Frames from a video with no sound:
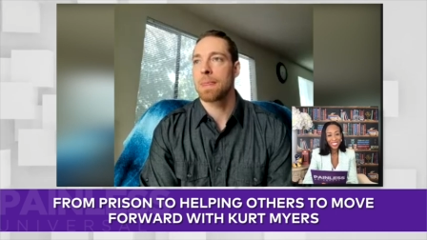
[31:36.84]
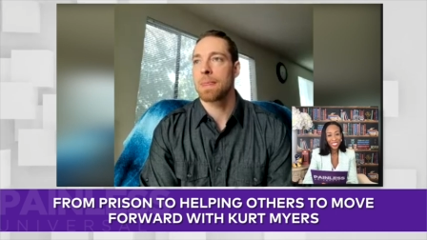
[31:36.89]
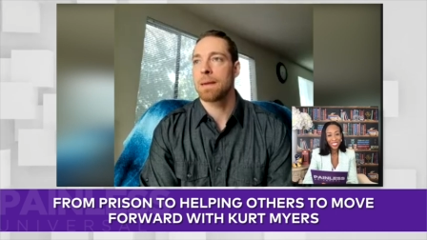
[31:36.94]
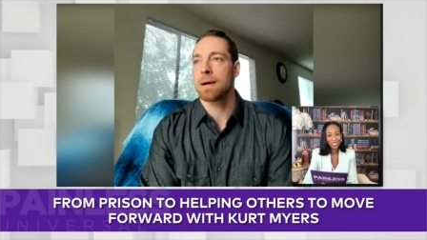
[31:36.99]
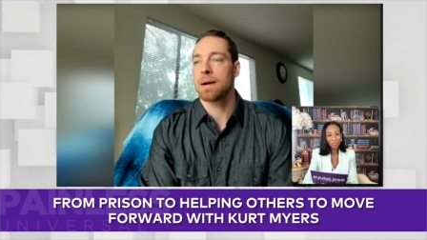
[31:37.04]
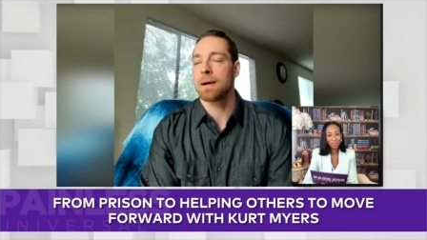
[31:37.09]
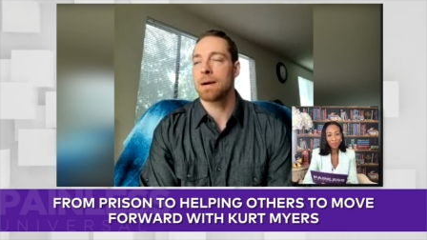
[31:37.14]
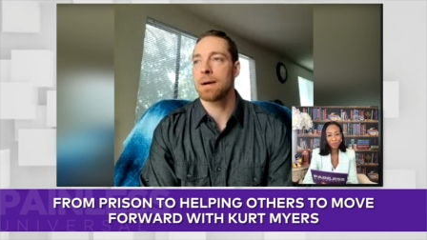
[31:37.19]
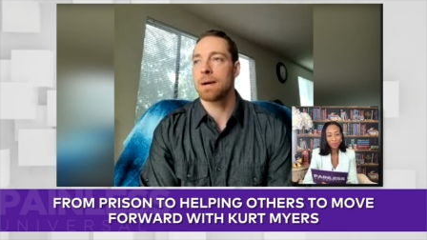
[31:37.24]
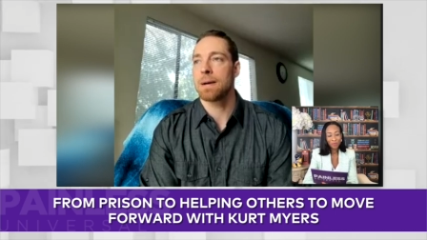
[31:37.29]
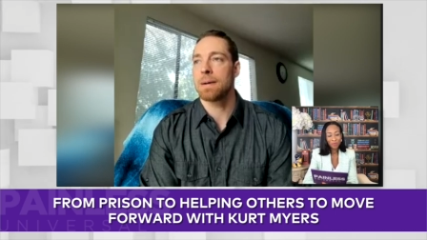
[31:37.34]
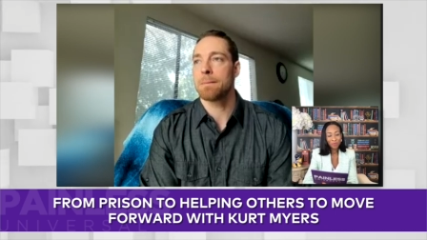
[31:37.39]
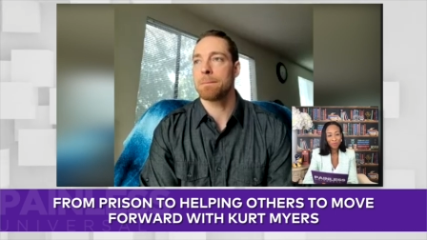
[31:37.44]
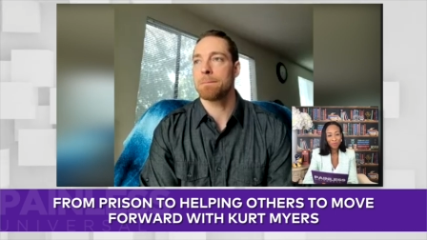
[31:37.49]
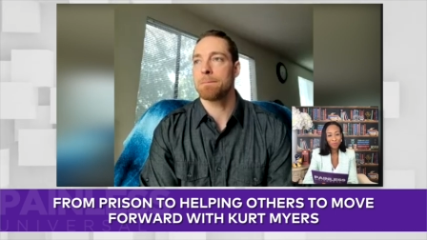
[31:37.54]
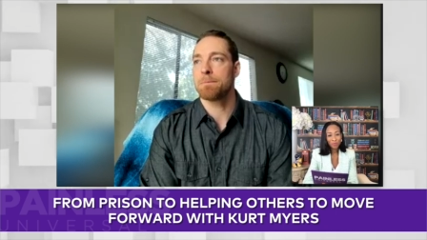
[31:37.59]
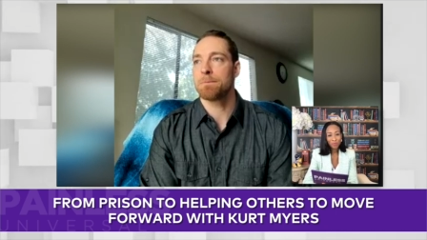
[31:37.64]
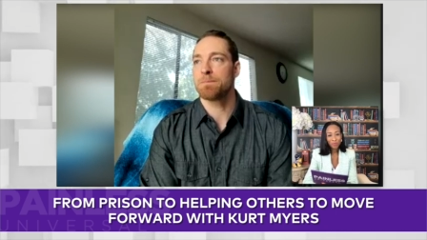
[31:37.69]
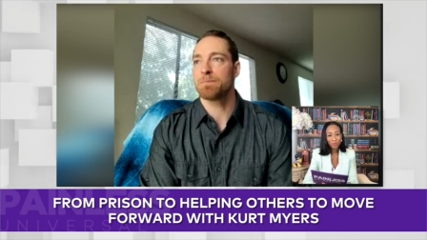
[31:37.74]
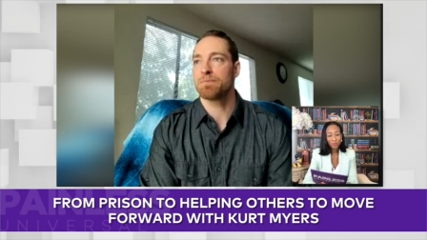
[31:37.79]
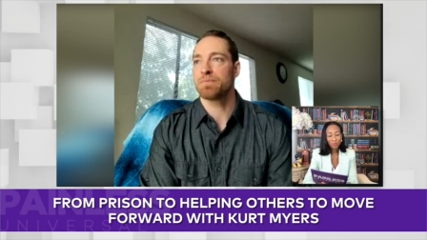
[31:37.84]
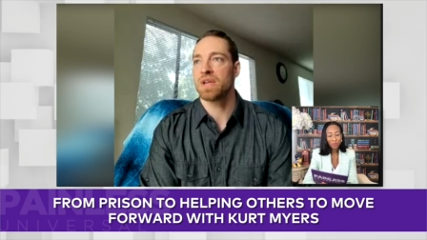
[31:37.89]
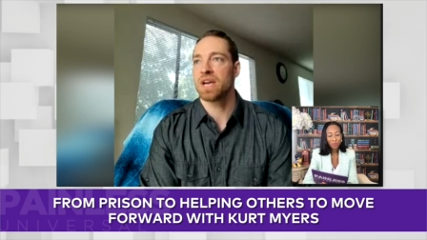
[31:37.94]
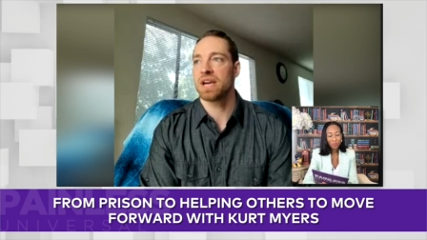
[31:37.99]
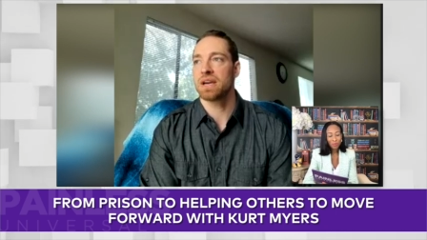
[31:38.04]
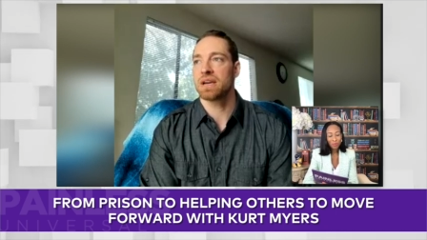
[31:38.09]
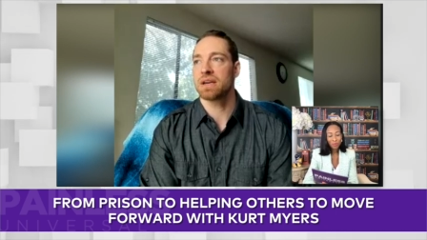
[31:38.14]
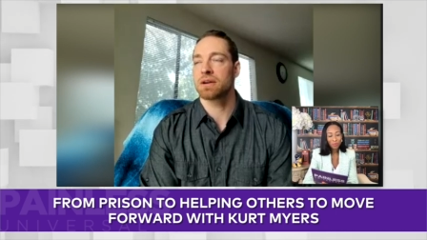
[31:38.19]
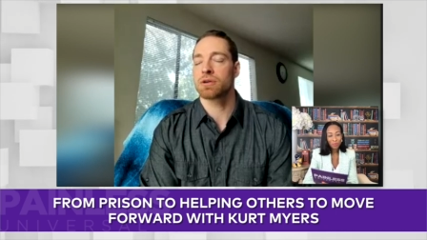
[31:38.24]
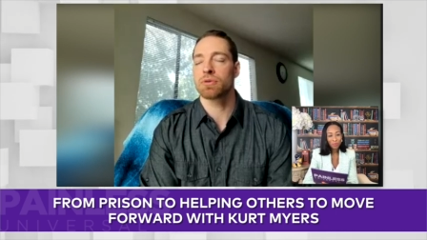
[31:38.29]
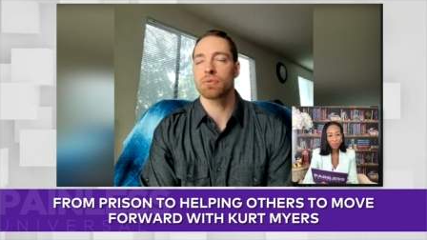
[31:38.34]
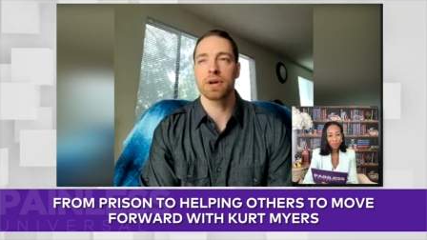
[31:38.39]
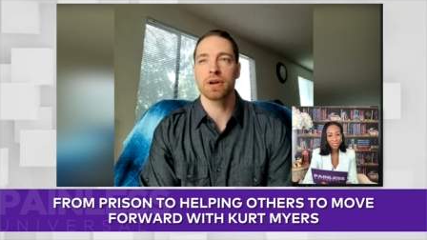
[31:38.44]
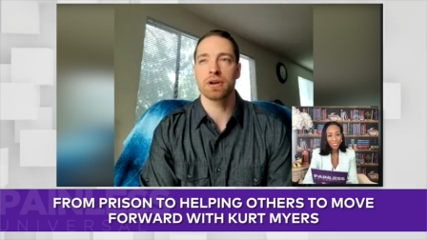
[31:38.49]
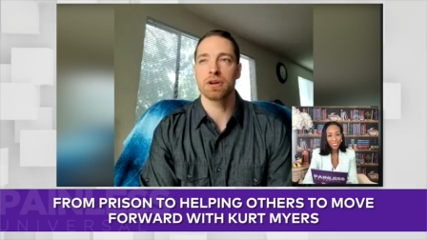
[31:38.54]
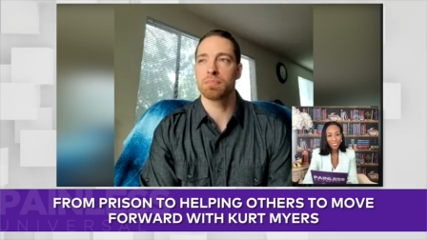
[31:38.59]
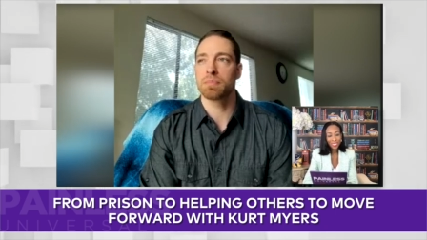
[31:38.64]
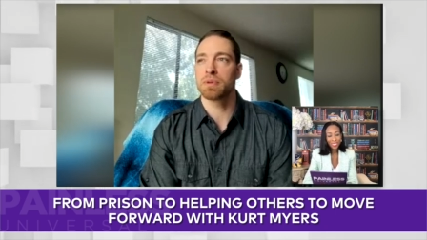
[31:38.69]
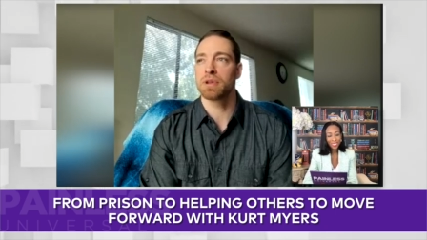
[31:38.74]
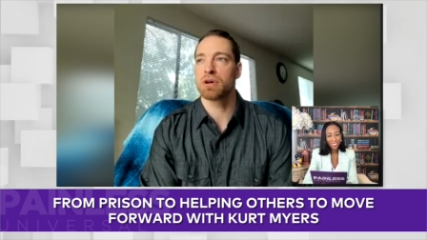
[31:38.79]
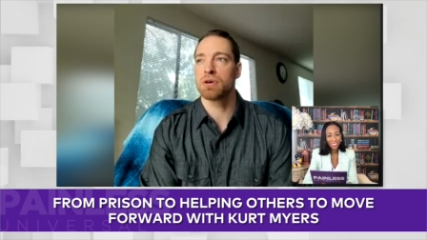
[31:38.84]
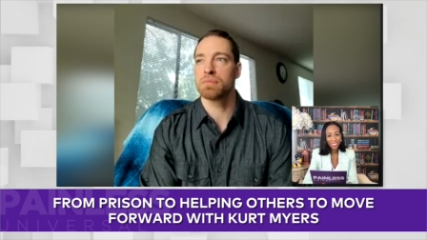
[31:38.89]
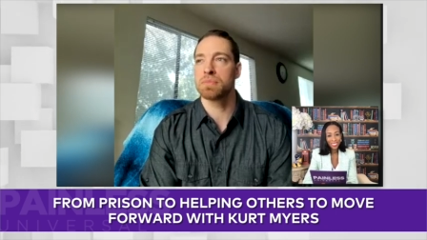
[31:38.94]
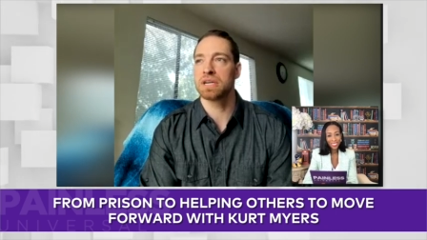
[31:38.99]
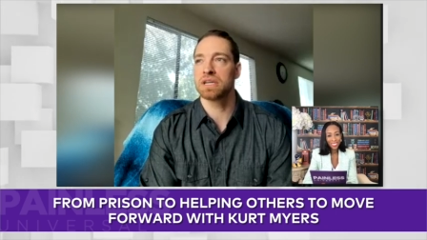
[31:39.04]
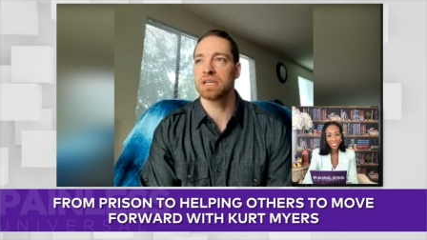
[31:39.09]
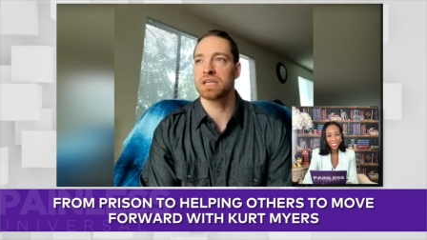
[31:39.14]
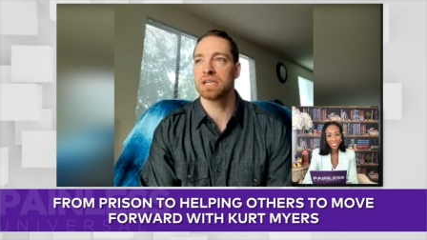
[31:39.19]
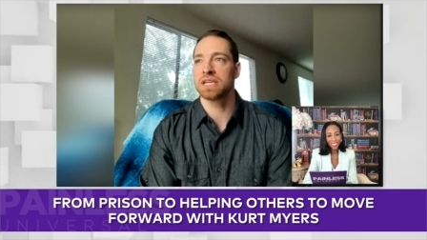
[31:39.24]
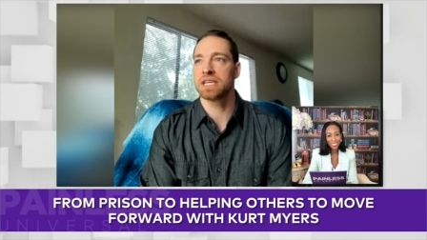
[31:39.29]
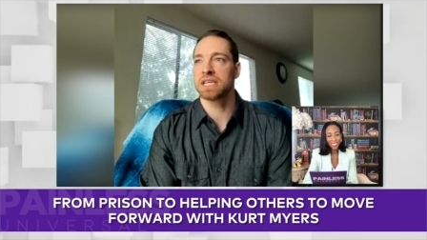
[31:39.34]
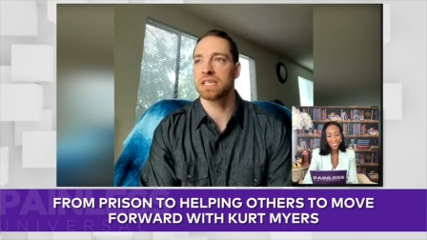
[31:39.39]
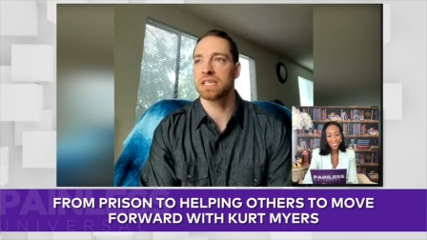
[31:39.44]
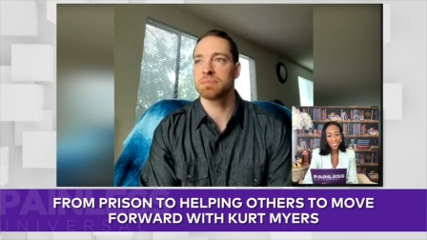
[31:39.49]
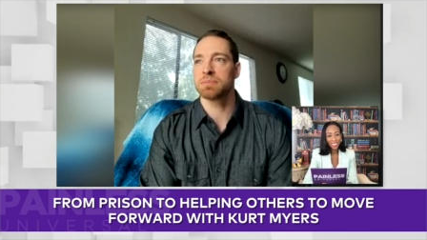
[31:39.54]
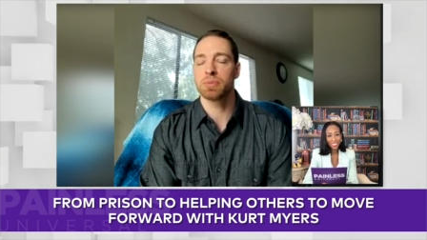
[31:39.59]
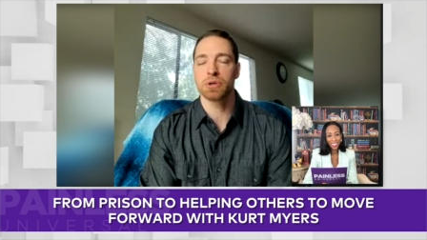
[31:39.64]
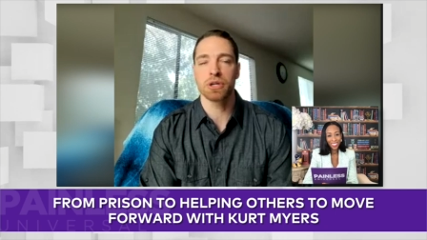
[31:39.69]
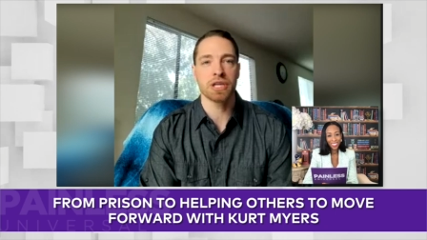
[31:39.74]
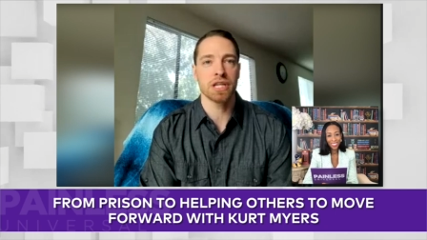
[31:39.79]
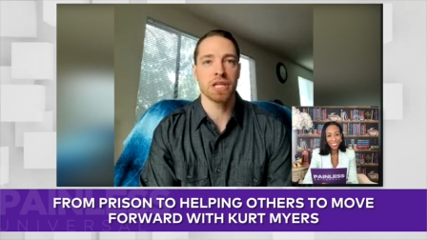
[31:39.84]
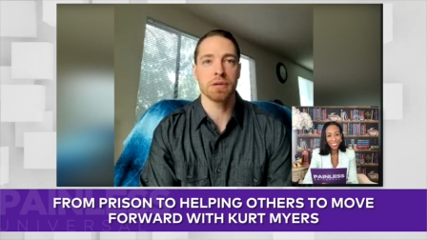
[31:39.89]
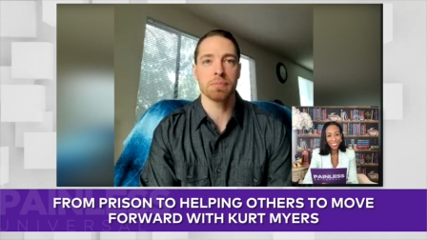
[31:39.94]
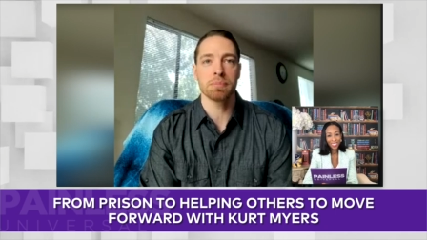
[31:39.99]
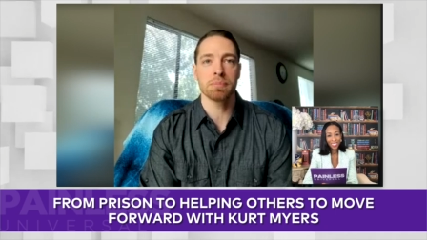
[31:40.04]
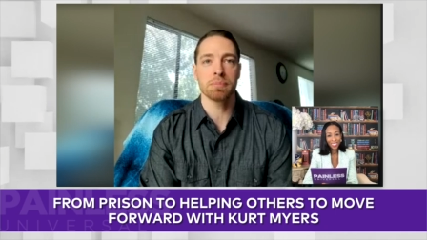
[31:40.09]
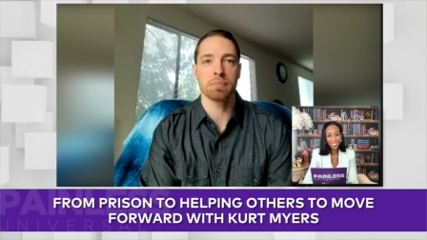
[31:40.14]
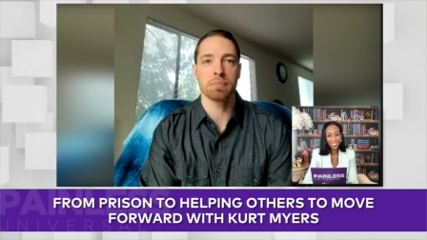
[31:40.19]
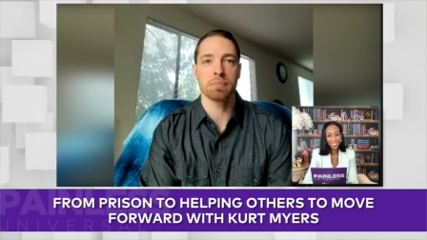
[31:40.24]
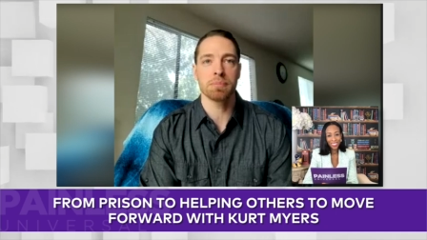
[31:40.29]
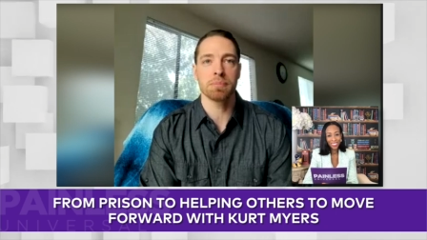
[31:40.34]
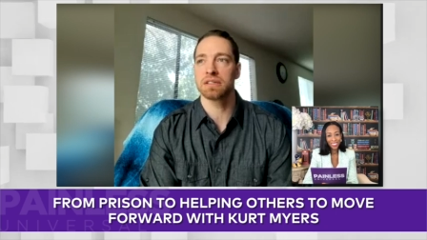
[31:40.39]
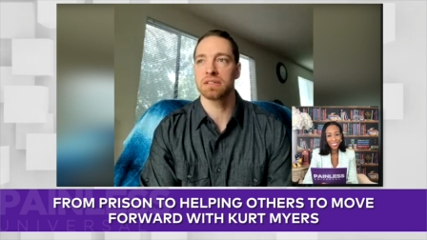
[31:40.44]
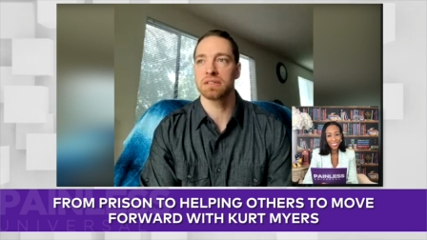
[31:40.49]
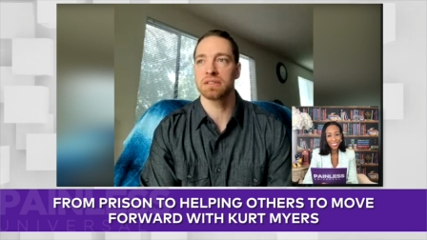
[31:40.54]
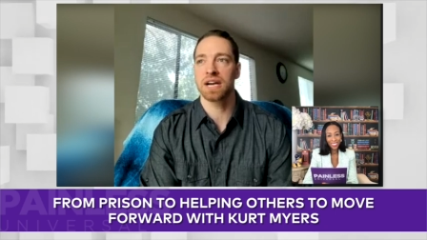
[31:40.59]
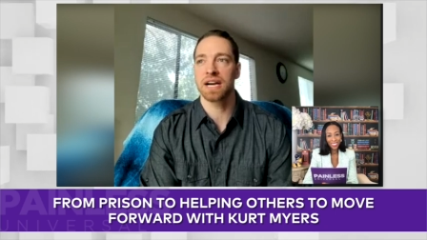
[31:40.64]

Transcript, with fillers: um, a career diploma in bookkeeping.